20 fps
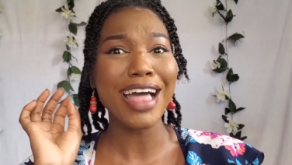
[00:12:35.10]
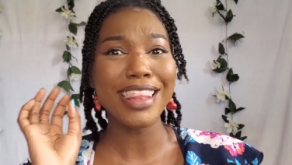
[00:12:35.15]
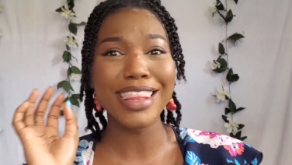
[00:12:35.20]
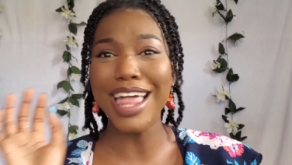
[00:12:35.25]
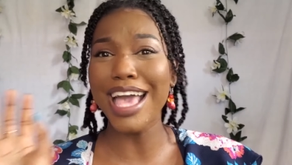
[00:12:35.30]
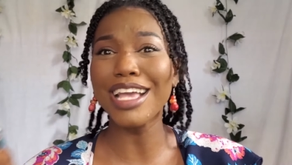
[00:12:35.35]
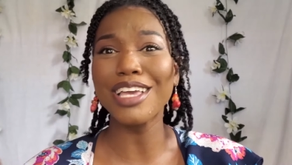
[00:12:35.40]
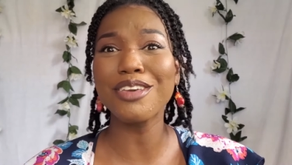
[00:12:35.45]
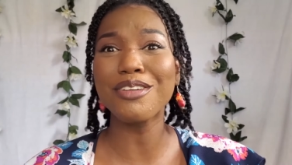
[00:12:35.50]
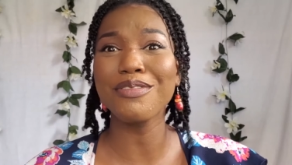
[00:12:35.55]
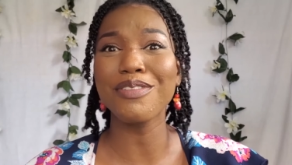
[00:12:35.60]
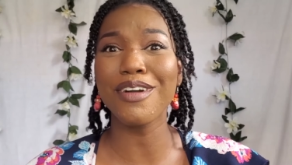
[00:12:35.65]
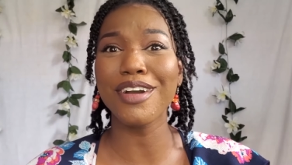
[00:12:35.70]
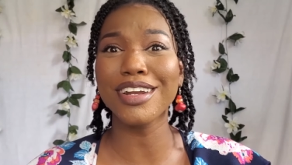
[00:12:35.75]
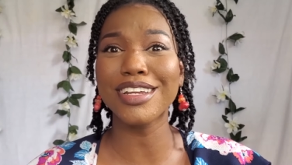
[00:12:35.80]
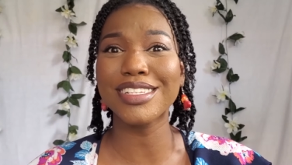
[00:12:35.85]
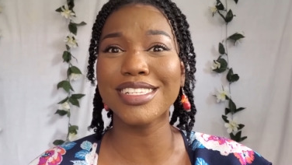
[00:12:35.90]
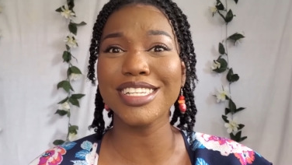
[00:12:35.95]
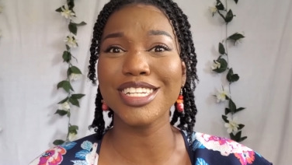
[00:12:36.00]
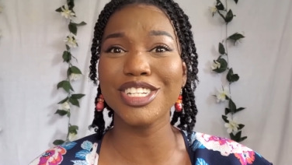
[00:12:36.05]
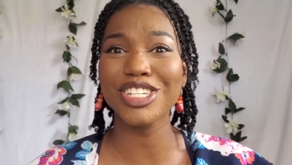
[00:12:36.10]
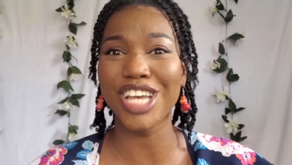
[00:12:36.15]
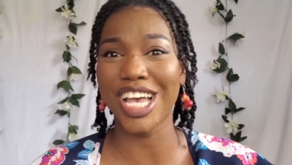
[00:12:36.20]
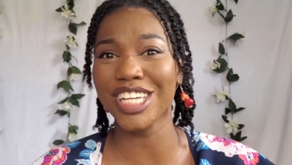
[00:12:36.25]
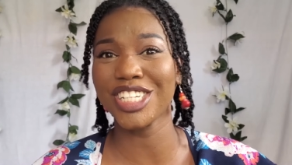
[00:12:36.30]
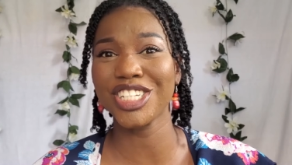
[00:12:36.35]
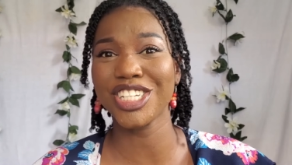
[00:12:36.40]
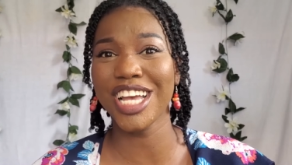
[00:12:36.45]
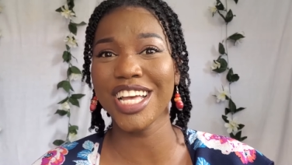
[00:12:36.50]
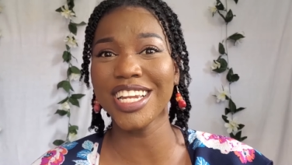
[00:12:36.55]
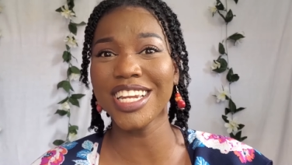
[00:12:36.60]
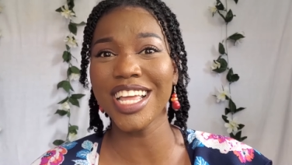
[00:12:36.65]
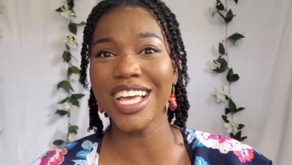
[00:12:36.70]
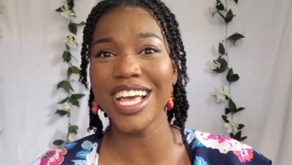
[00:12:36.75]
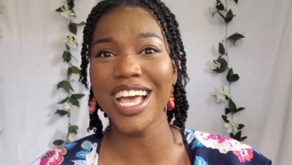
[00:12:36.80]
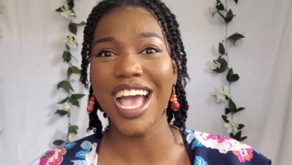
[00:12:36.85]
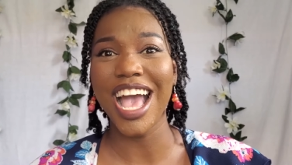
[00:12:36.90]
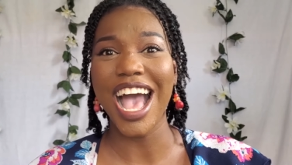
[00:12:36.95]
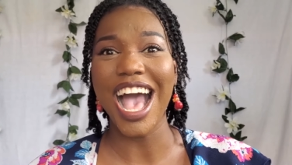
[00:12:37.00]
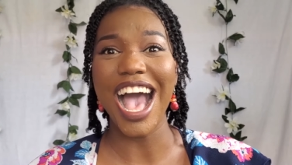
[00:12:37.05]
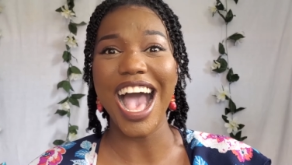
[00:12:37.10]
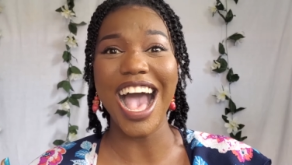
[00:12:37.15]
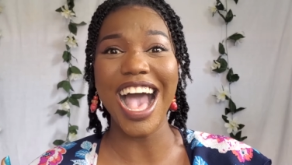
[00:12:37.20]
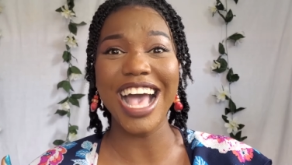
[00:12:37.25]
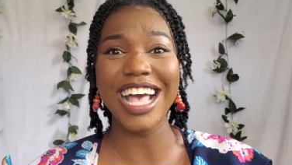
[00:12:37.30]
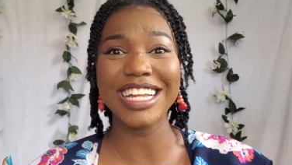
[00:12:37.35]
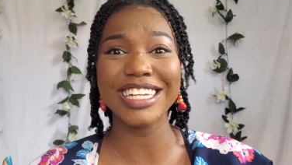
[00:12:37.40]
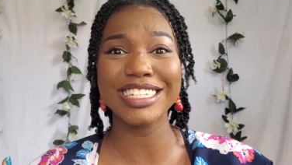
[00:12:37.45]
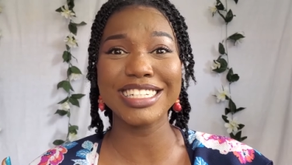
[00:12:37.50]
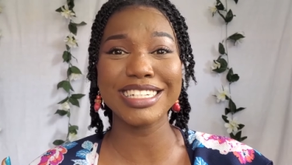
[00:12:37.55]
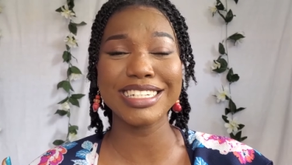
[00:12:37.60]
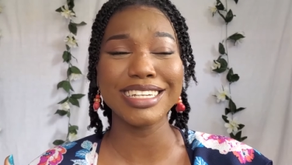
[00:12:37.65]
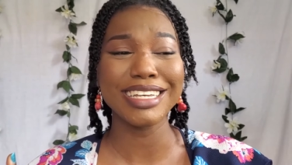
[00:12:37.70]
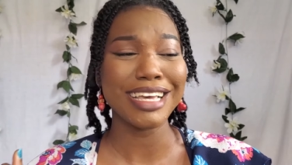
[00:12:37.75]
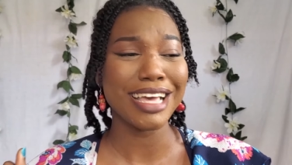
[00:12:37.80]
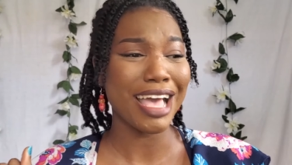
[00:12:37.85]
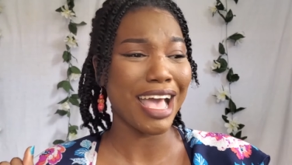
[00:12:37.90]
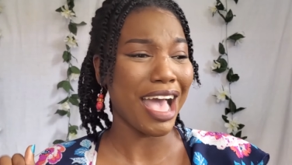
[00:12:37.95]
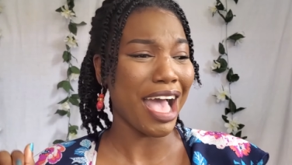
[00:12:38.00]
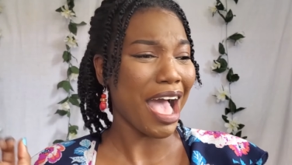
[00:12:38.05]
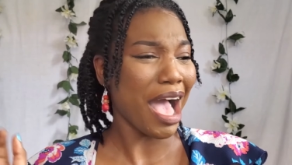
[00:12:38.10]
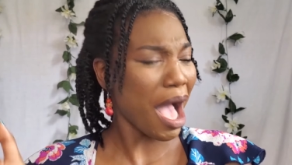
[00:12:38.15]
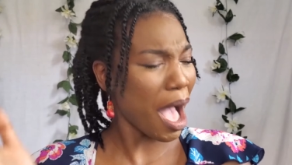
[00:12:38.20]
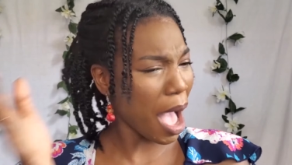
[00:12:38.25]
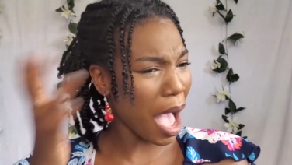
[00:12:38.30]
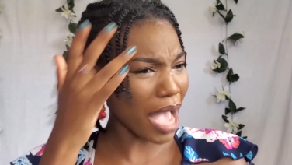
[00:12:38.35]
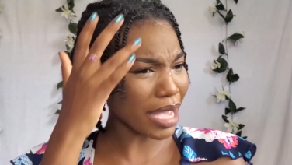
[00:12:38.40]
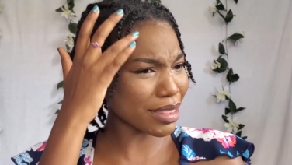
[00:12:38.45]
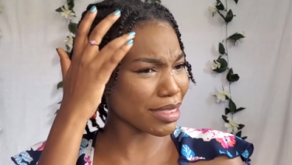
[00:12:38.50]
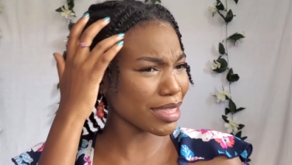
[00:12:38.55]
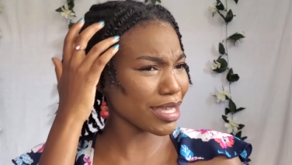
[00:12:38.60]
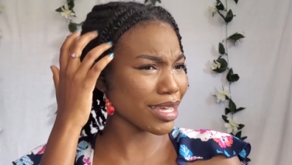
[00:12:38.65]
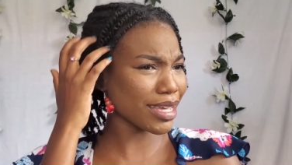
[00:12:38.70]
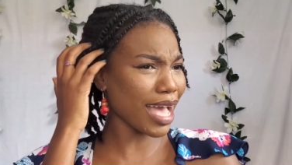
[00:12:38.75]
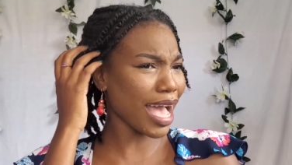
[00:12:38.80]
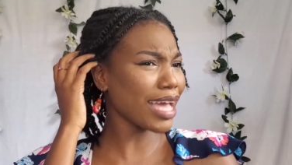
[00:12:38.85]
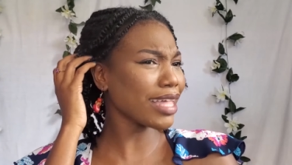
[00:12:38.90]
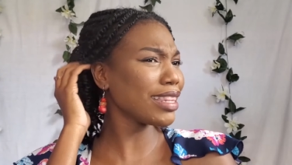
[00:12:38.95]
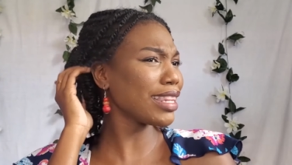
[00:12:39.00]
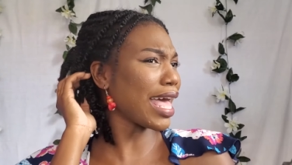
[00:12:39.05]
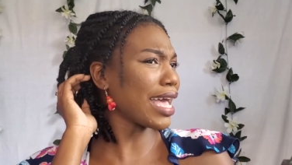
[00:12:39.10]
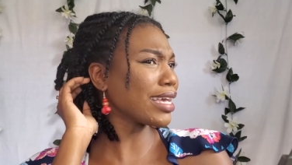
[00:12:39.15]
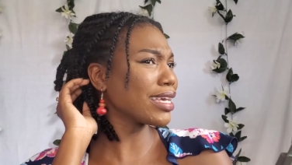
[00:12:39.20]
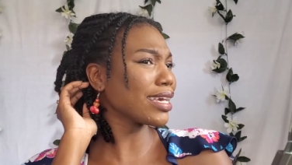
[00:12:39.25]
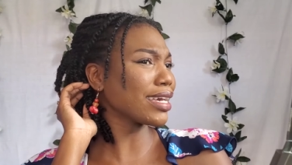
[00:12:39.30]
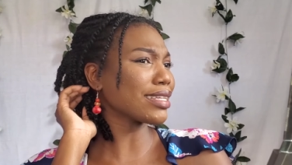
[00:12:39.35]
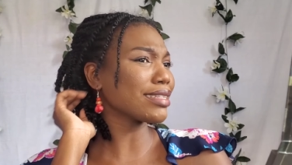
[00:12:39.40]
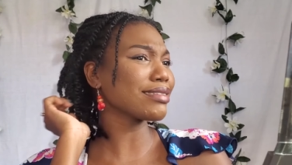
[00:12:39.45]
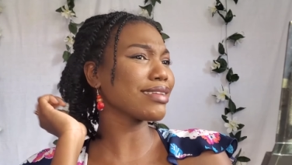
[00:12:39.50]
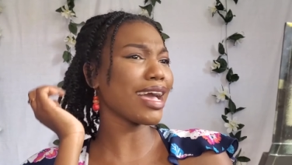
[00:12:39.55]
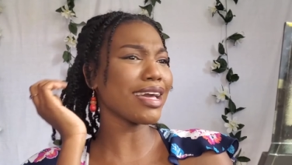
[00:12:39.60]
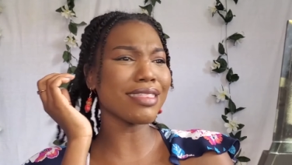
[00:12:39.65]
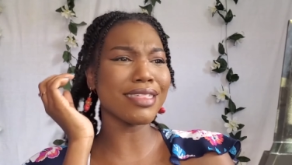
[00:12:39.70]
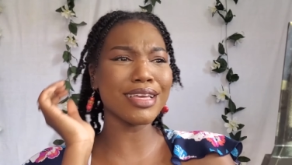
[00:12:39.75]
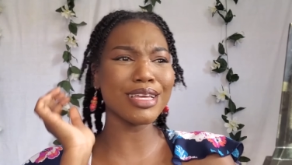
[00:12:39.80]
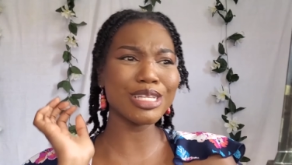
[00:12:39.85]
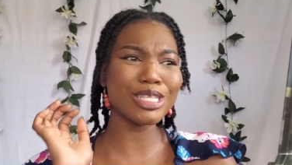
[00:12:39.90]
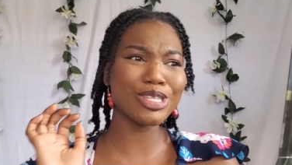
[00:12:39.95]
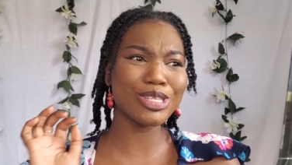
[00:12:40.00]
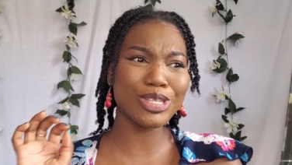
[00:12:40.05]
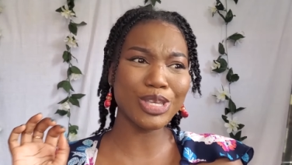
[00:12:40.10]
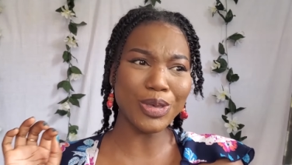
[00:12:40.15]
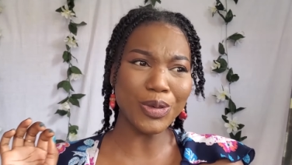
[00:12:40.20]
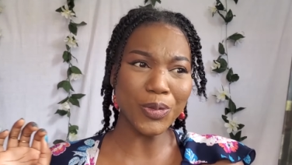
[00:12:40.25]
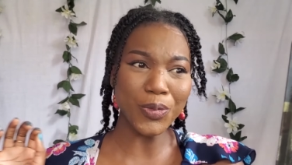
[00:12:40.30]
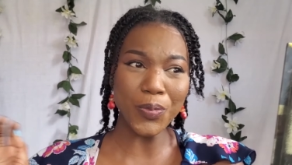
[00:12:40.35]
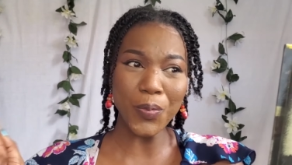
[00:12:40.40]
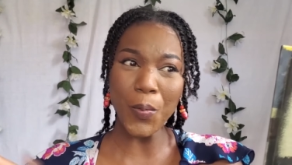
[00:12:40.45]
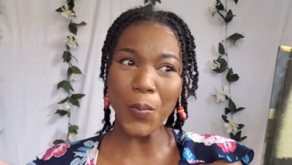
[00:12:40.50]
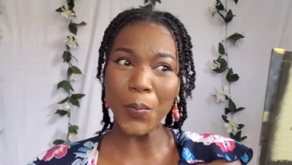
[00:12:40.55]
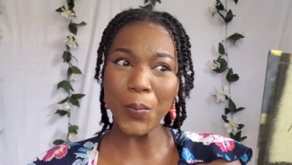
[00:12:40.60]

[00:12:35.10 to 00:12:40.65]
thank you for the suggestion, and I think I'd like it. I think it's cute,